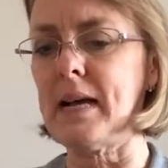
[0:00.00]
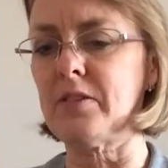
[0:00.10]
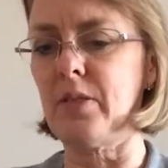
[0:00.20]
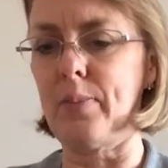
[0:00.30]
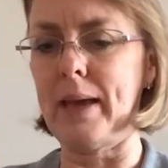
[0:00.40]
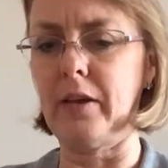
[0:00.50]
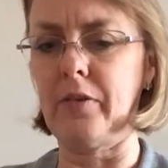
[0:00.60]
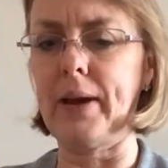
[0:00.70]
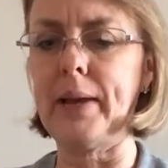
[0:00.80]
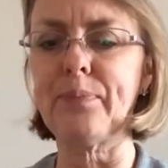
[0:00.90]
out of the
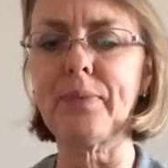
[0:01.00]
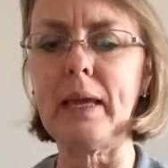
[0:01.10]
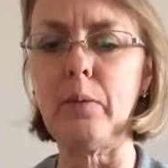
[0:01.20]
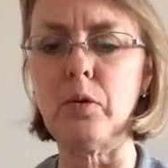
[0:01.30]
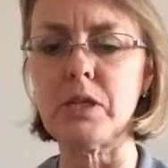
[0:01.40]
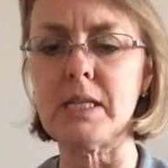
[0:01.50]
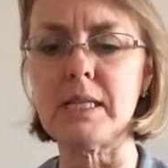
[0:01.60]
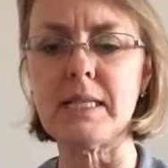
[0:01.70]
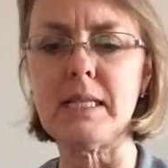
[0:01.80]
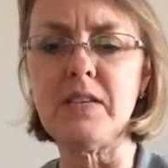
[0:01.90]
bakery, he wanted
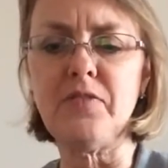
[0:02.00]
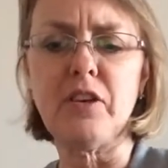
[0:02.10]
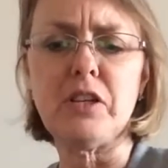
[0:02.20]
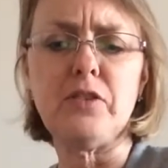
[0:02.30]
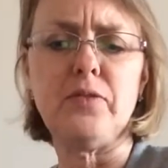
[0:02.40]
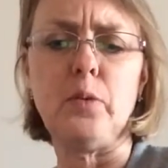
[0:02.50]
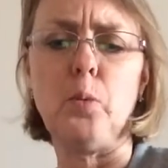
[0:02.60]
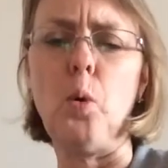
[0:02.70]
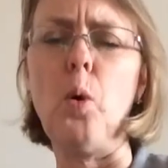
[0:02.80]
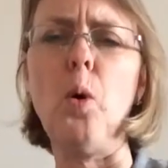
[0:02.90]
to sit in front of the
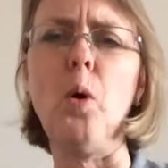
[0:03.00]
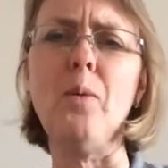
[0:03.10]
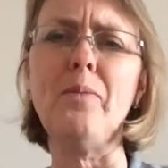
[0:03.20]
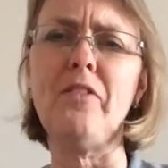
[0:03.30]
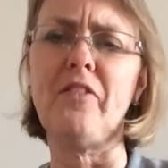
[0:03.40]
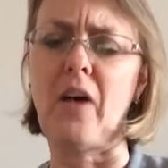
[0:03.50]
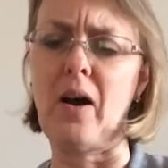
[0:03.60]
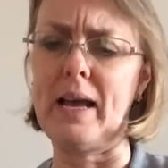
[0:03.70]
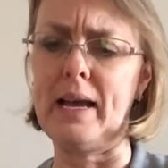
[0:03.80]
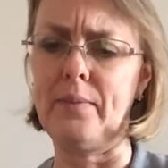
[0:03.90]
warm
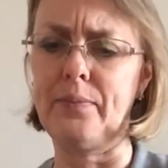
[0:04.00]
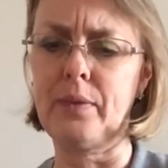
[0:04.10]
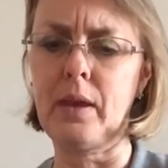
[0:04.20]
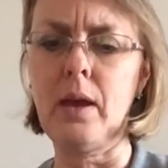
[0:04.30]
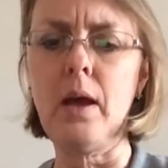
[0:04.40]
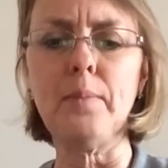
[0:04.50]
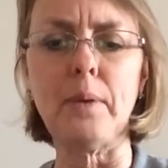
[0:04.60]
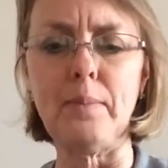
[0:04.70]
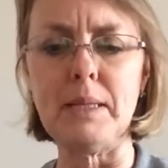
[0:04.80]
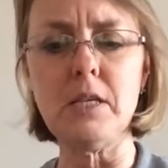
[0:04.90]
fire.
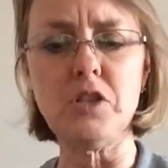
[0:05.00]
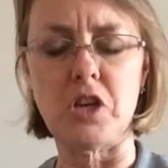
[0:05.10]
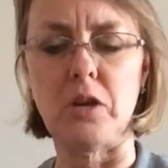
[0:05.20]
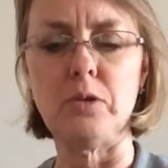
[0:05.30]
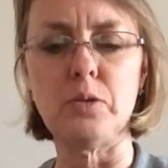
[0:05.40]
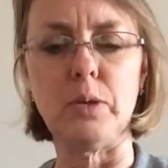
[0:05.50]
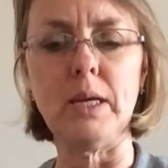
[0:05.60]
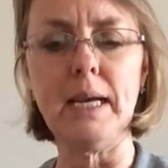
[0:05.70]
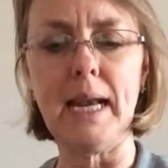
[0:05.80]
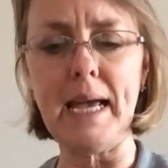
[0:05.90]
But Mrs. Jones
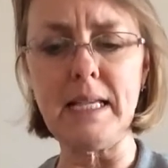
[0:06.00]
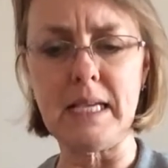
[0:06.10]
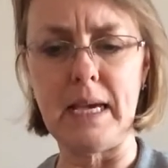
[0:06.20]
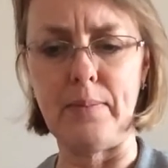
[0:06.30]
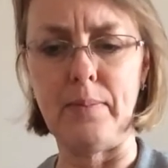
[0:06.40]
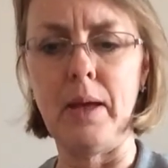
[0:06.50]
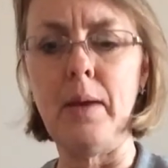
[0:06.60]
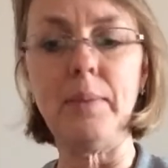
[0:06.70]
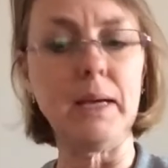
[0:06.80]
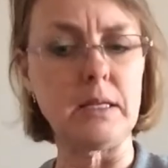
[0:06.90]
wouldn't let him
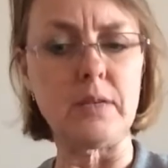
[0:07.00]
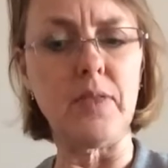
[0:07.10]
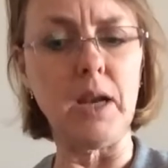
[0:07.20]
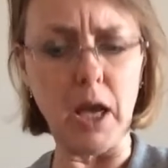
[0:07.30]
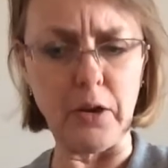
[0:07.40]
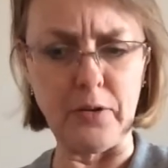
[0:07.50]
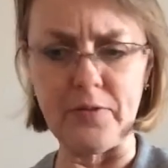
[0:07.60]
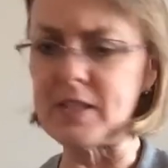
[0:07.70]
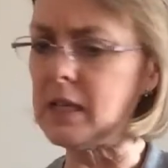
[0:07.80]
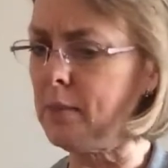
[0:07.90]
because of the
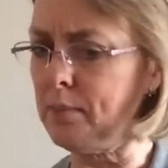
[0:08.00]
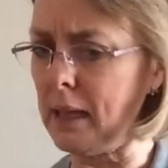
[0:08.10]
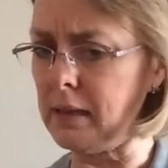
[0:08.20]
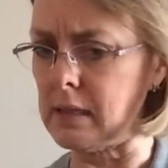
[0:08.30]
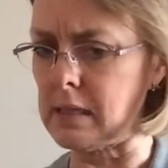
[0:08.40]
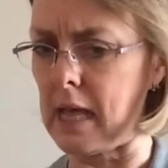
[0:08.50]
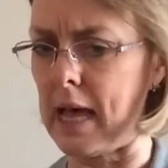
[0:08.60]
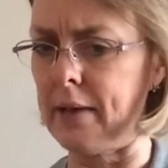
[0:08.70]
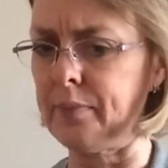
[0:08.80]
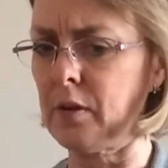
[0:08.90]
loaves and buns
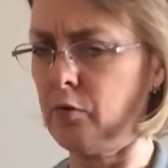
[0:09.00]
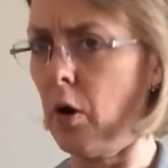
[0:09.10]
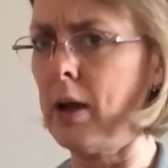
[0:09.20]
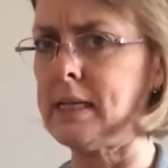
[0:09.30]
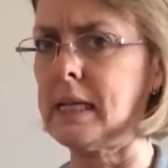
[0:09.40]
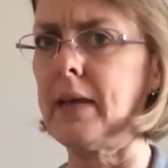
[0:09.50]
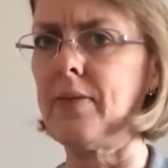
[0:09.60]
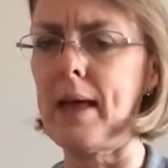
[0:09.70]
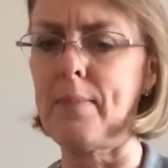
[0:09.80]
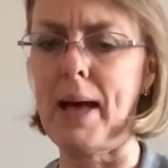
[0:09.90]
there, rising in
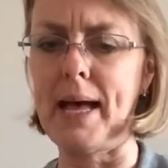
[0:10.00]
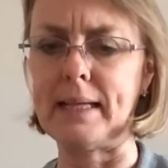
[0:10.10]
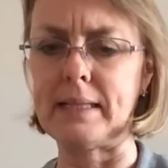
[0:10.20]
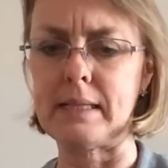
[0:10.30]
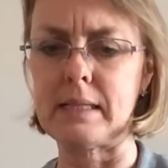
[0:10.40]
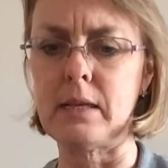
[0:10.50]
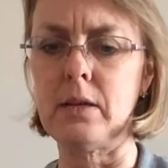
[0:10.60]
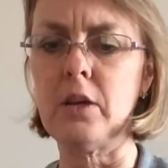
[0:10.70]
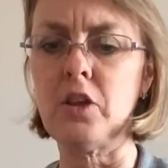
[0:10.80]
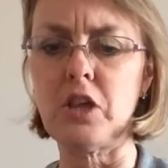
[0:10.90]
their pans.
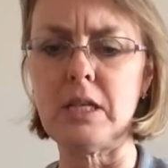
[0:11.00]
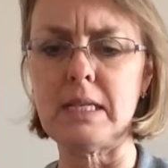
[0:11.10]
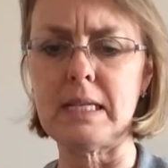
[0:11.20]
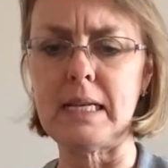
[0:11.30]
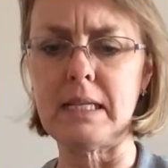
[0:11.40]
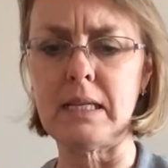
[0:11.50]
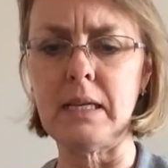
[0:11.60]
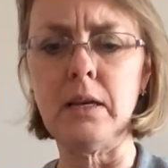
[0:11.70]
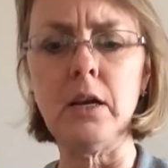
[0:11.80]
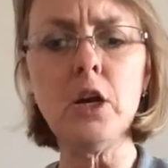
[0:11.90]
She said,
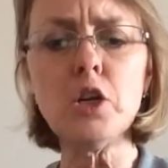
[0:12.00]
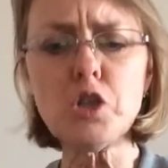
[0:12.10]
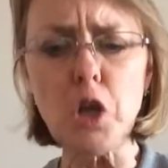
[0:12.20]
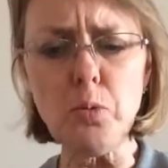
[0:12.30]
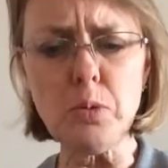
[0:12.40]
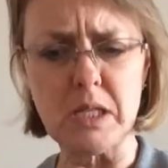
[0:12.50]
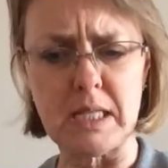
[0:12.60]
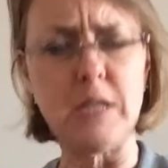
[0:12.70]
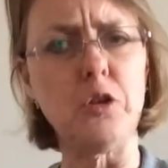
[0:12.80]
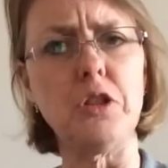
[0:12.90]
"Don't
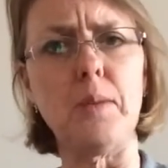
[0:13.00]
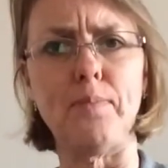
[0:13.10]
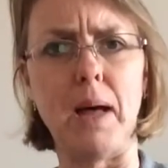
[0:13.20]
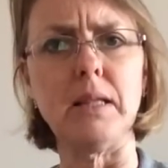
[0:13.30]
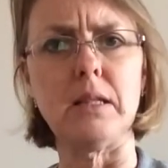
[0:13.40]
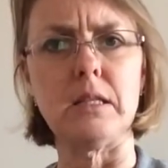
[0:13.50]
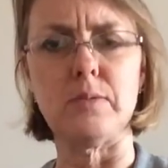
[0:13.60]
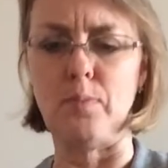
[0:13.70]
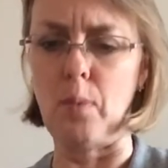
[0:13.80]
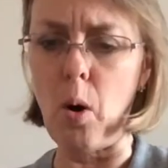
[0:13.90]
sit on the buns,
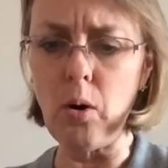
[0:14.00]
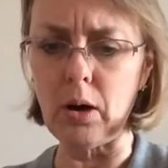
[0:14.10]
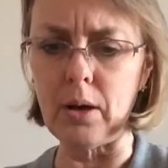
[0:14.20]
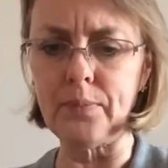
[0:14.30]
Mog."